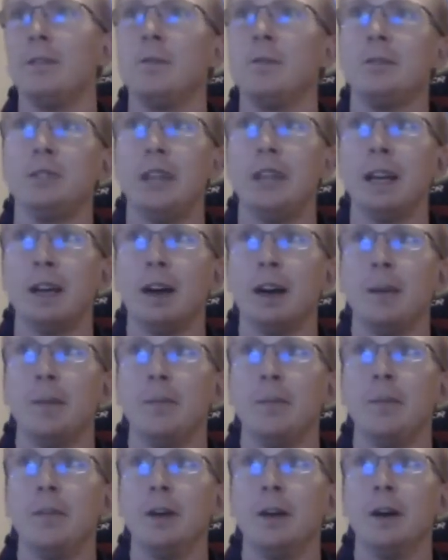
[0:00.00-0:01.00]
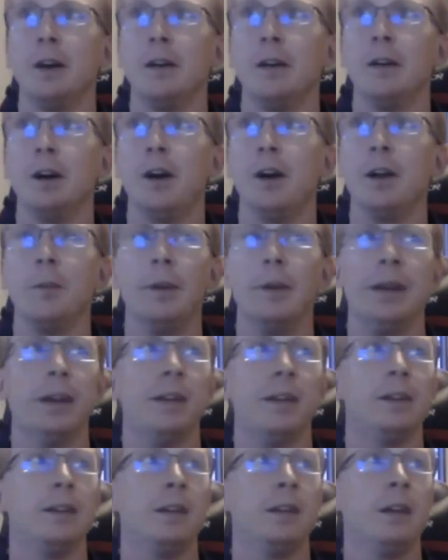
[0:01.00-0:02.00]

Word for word: shake up the automated